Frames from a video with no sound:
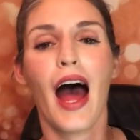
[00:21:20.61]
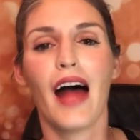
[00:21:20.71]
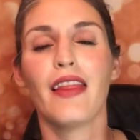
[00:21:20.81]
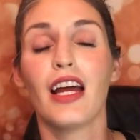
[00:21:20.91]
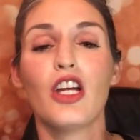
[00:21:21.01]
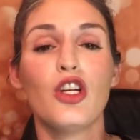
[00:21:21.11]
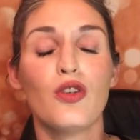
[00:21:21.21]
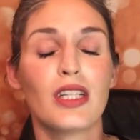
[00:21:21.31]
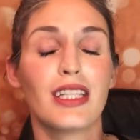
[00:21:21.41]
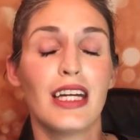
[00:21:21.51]
And then
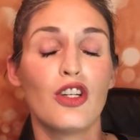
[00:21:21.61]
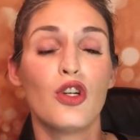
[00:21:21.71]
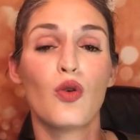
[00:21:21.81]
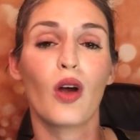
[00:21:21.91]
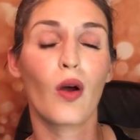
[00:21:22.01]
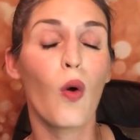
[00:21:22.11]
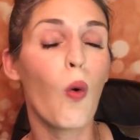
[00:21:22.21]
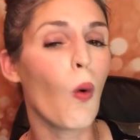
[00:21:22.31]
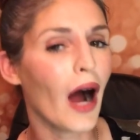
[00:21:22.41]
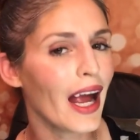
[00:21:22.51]
you just need to
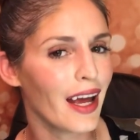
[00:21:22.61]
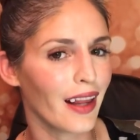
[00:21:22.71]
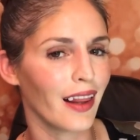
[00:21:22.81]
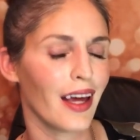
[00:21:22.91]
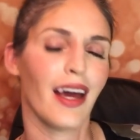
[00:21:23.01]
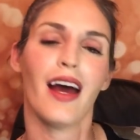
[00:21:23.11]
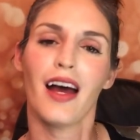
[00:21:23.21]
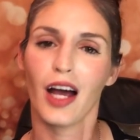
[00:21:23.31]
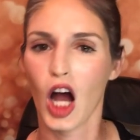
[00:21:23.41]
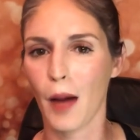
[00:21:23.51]
quietly
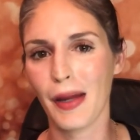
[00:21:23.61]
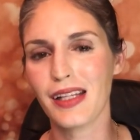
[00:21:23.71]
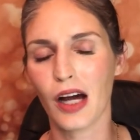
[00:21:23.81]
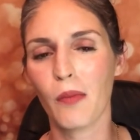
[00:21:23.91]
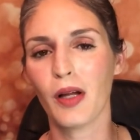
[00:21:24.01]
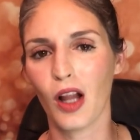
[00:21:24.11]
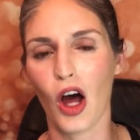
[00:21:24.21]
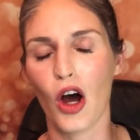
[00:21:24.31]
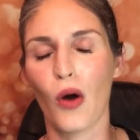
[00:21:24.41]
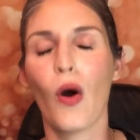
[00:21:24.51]
comment down
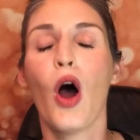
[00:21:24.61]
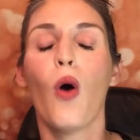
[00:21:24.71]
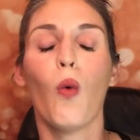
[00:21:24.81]
below